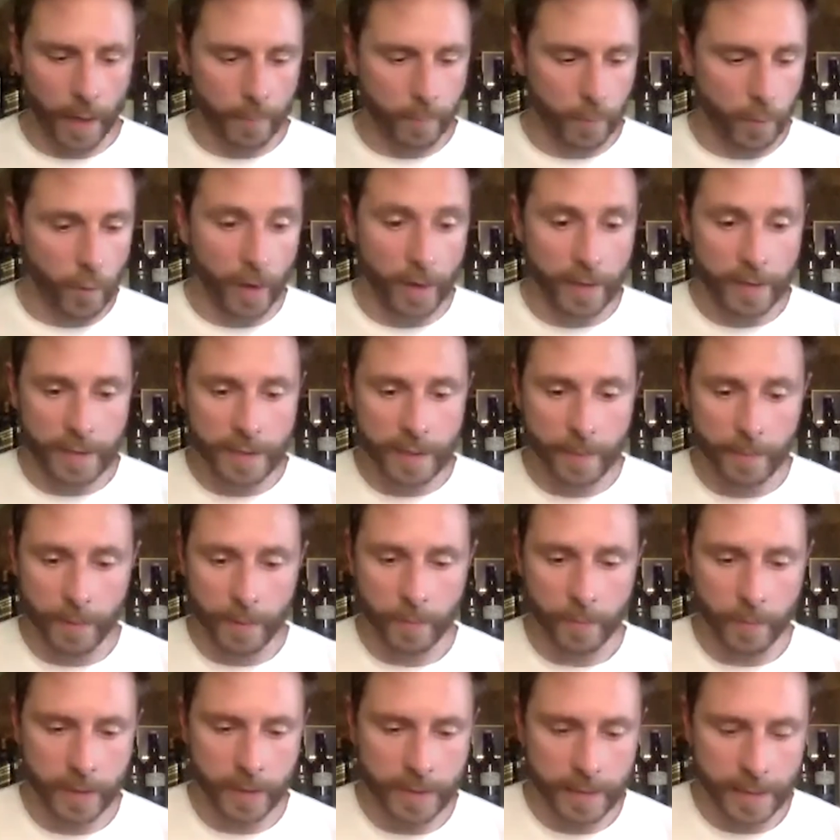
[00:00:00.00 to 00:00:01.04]
great sipping
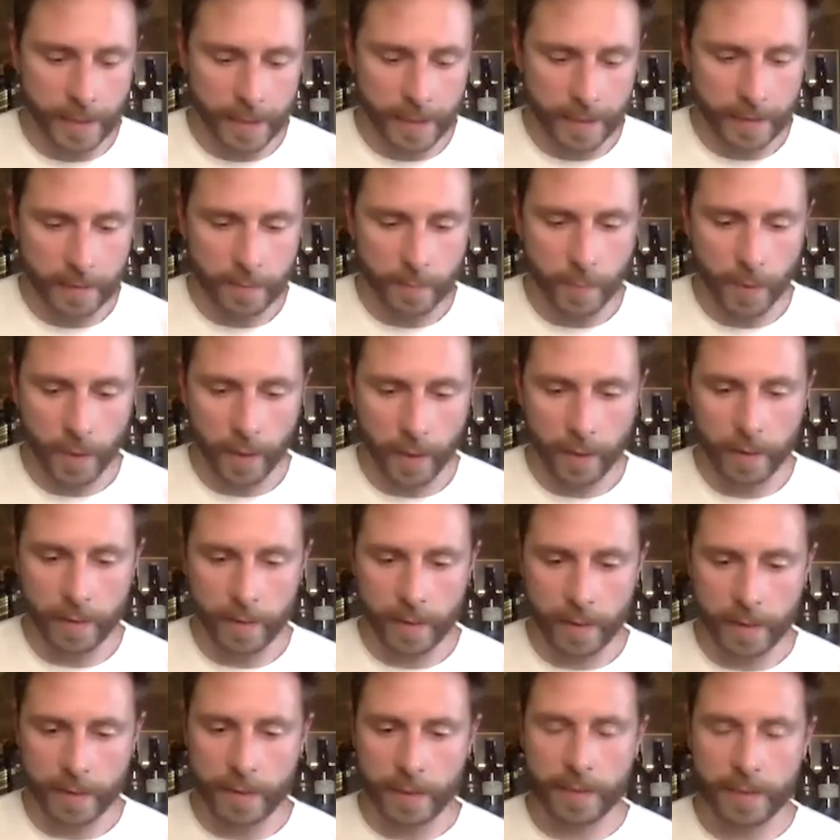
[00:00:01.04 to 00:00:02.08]
whiskies, but
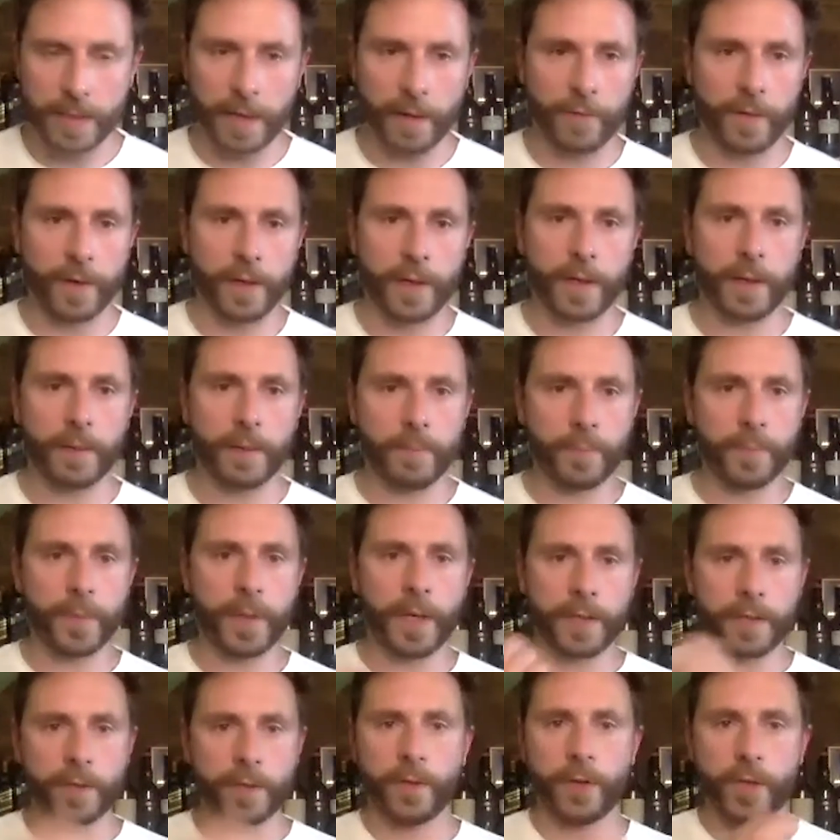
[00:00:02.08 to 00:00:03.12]
this is definitely,
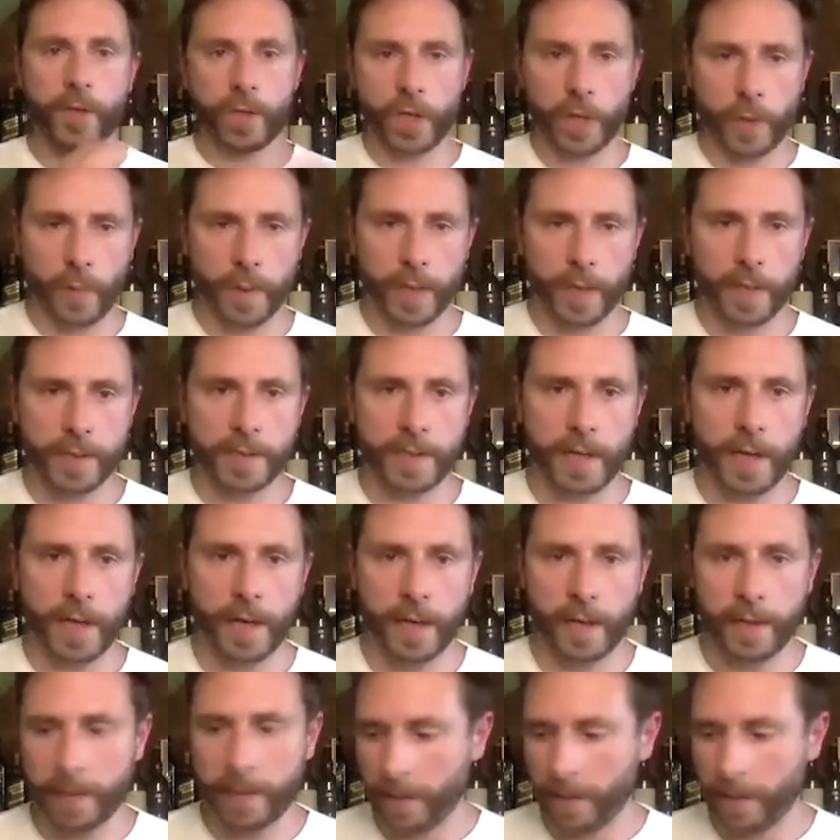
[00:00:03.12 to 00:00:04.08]
it's on the chewier side.